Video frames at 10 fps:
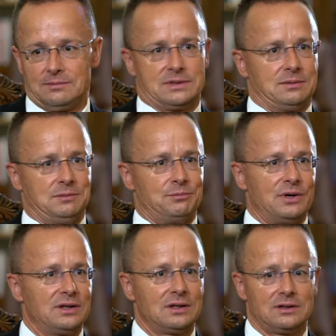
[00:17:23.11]
I mean,
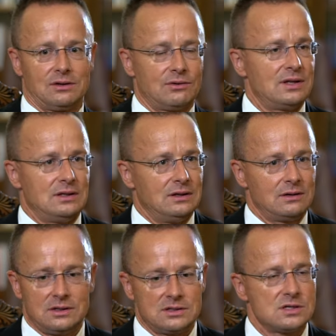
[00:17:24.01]
bringing the grain here
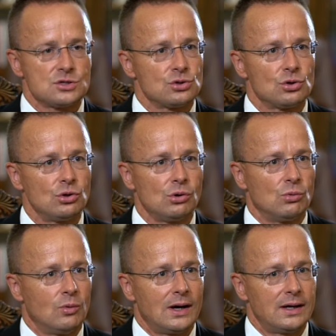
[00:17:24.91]
is, is a no-go.
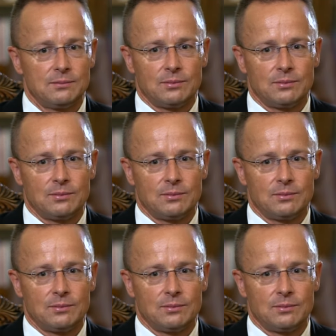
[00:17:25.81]
Why?